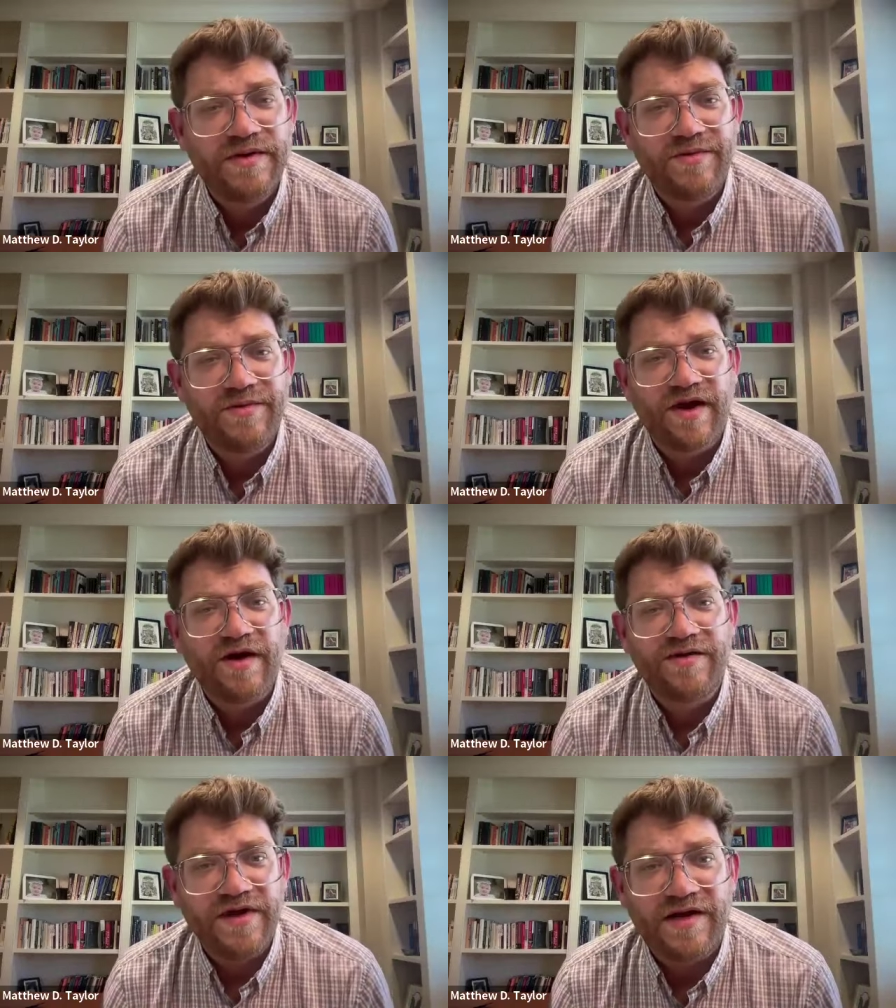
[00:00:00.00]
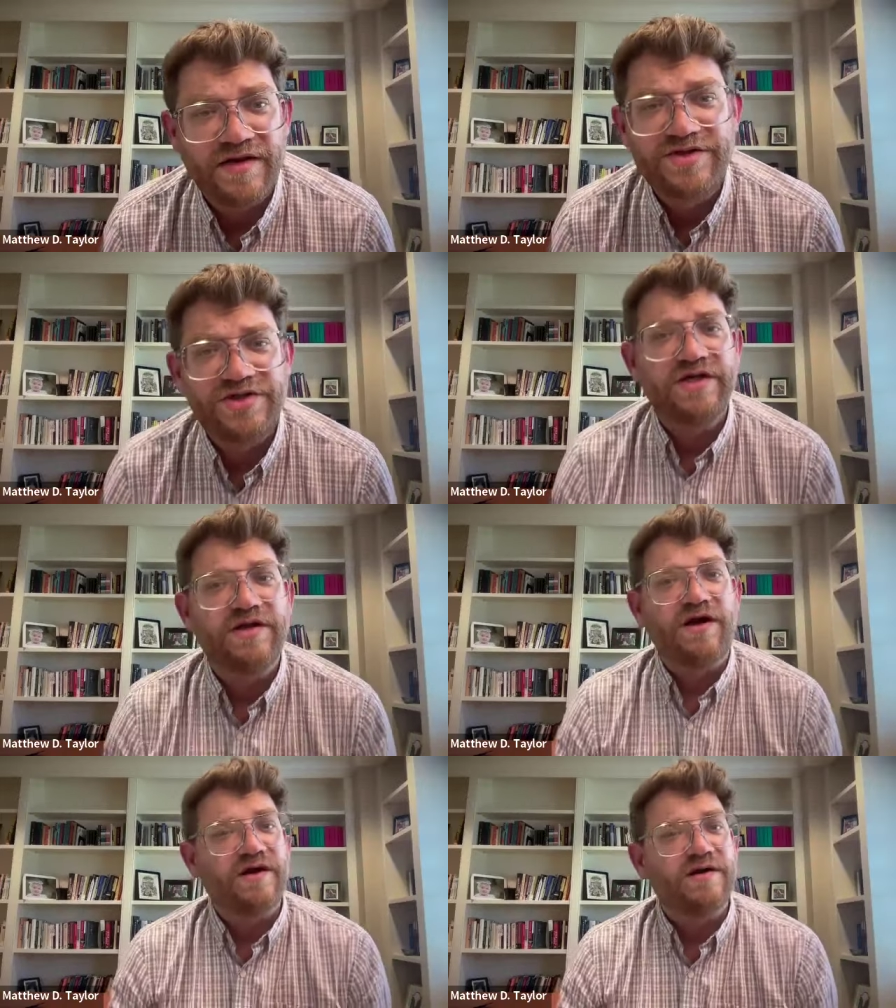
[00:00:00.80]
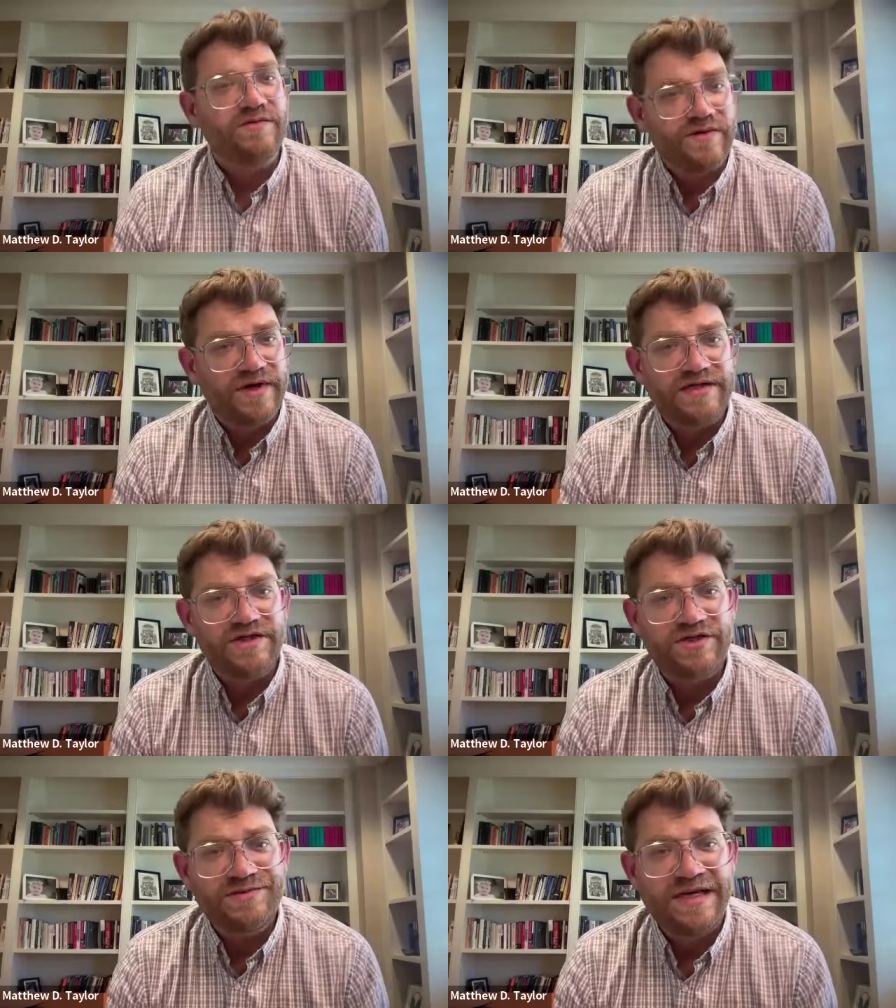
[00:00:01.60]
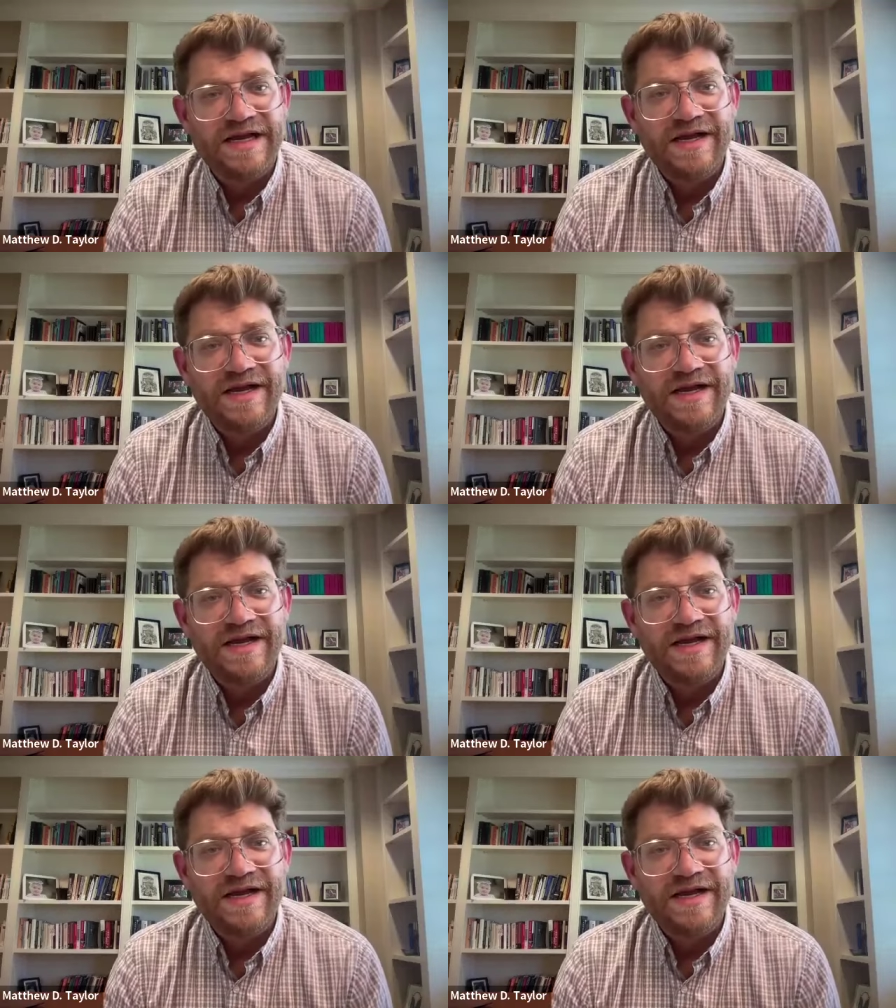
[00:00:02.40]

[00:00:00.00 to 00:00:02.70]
with our theology and our orientation.